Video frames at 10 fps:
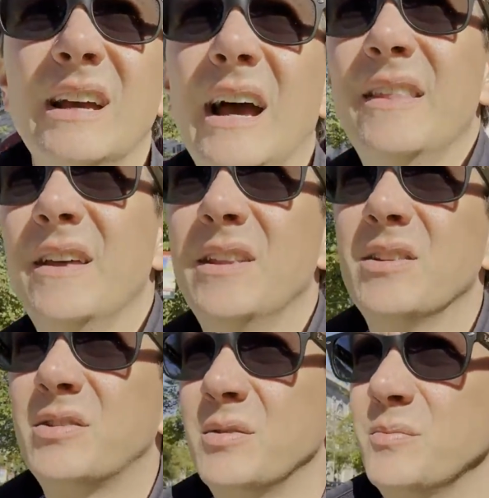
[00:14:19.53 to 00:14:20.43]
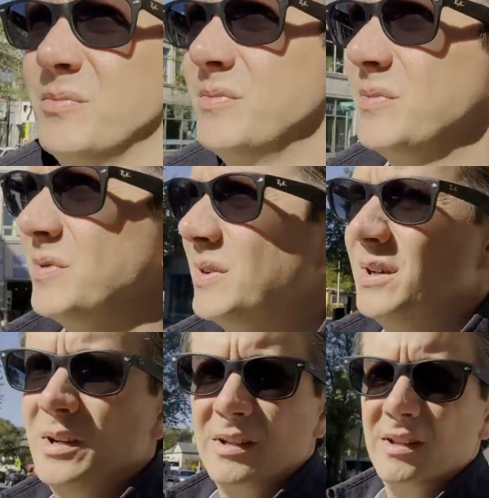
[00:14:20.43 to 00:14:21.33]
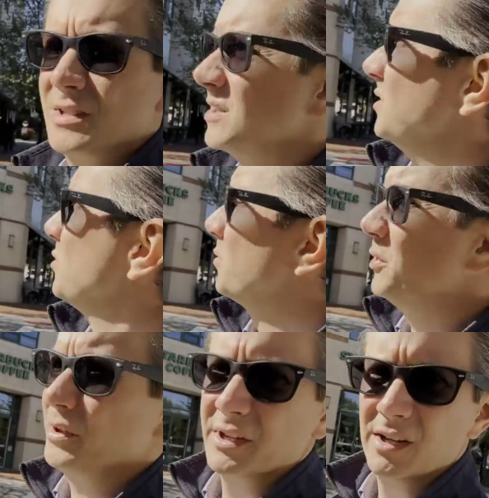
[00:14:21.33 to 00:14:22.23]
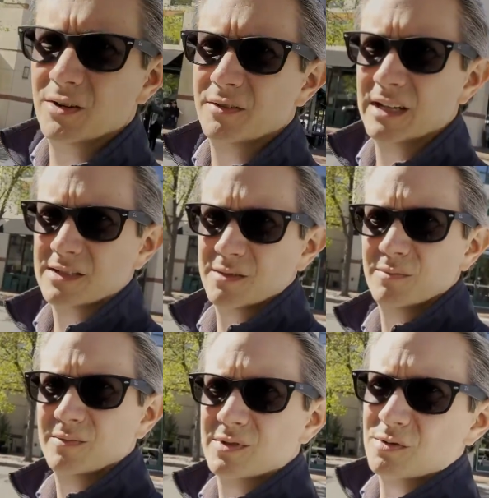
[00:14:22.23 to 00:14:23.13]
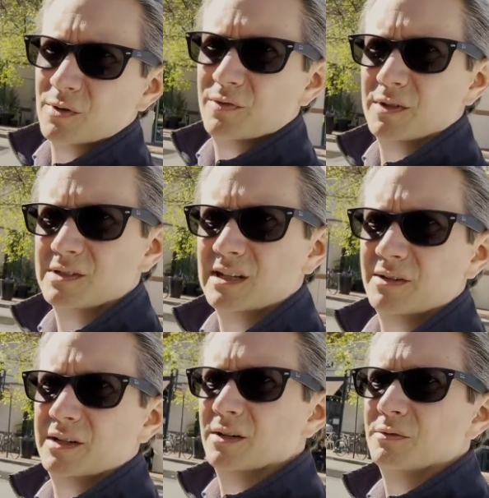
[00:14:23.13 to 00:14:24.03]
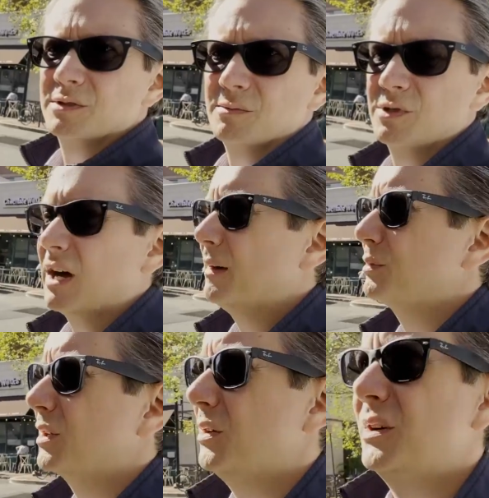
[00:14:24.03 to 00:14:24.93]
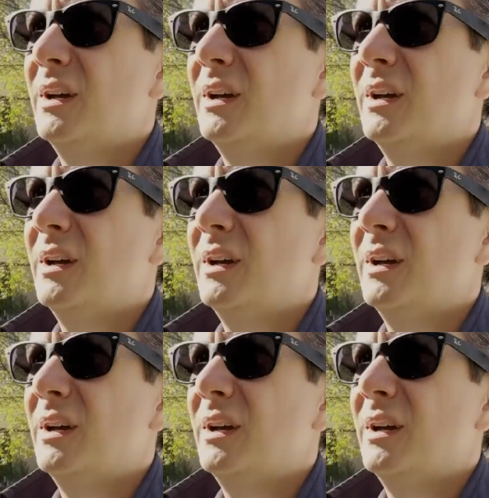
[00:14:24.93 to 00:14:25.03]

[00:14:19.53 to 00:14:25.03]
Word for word: And then there's some, this is a newer building here. You've got some storefronts down here with some shops. So